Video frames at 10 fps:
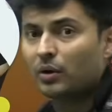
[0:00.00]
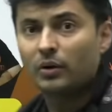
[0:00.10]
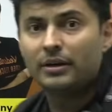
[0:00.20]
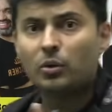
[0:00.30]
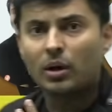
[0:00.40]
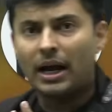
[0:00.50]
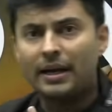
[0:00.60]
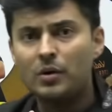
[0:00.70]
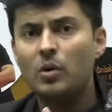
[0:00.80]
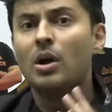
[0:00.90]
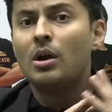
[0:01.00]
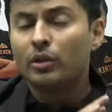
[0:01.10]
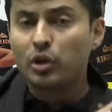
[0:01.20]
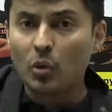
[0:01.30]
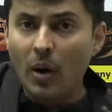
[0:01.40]
going to guide you
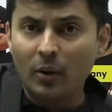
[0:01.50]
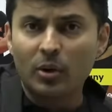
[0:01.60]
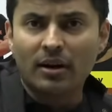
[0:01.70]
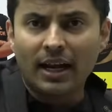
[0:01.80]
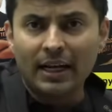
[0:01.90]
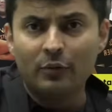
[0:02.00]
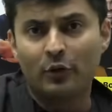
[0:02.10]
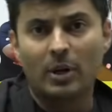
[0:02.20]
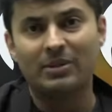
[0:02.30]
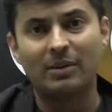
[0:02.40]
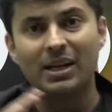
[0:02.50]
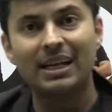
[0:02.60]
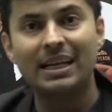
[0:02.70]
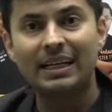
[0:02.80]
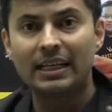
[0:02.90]
throughout, right from the
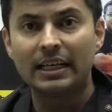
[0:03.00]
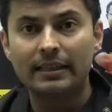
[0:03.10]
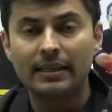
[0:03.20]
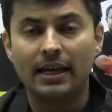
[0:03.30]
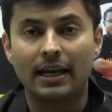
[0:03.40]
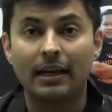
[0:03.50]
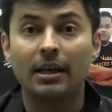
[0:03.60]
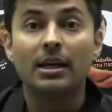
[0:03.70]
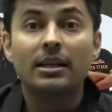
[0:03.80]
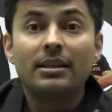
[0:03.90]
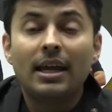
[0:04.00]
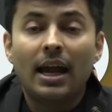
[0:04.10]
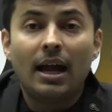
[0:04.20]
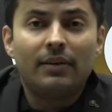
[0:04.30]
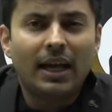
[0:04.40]
beginning till the end. They
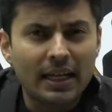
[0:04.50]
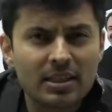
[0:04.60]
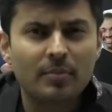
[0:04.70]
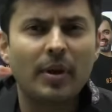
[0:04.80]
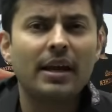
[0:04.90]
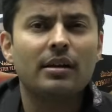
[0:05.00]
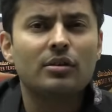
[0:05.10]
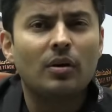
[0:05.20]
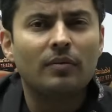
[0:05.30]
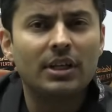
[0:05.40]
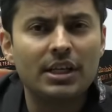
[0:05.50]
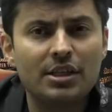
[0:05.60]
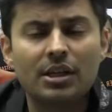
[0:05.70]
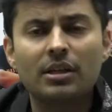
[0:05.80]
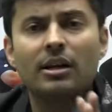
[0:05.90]
have experience of
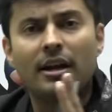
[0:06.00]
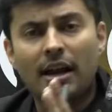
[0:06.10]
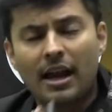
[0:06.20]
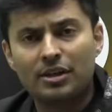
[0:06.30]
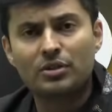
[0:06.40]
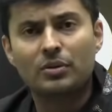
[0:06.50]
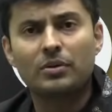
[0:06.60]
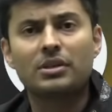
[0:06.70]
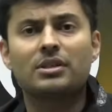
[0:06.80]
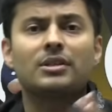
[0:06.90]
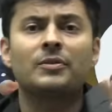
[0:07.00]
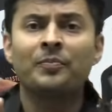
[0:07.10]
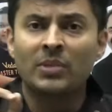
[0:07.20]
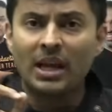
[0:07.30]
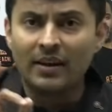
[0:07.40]
teaching crash courses.
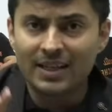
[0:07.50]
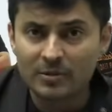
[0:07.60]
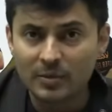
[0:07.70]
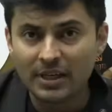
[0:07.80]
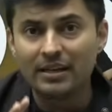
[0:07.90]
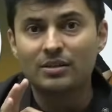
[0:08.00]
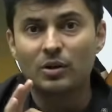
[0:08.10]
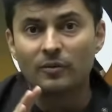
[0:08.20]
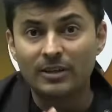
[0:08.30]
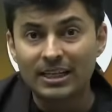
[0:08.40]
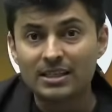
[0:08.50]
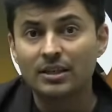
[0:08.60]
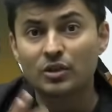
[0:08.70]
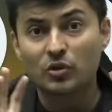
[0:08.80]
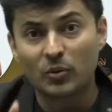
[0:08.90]
They have experience of
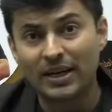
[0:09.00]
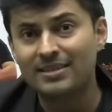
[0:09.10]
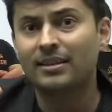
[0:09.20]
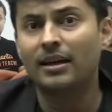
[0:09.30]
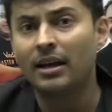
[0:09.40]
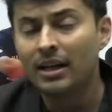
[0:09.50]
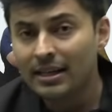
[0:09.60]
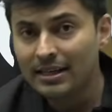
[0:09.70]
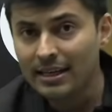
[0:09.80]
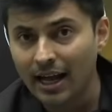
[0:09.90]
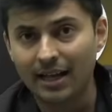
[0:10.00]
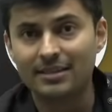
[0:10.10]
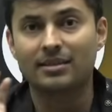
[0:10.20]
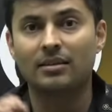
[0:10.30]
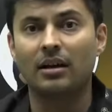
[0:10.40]
teaching students in the
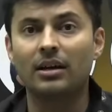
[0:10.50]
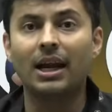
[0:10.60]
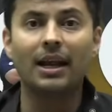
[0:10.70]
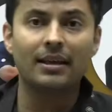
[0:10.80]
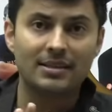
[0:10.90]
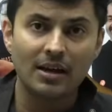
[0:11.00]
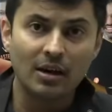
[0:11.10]
last 30 days,